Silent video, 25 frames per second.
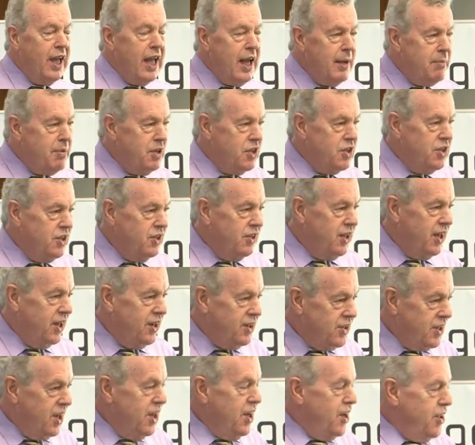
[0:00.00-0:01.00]
cabbage and
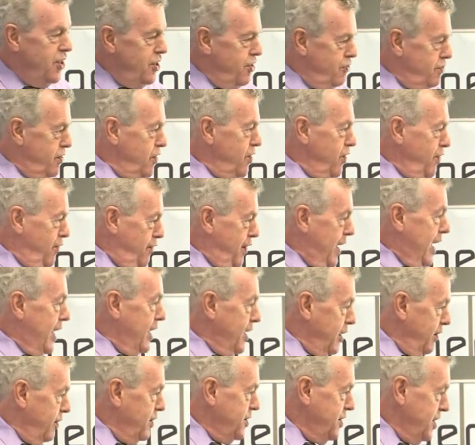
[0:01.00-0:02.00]
things. The real
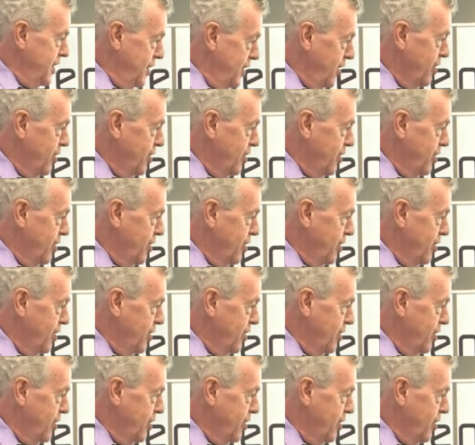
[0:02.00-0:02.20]
value is in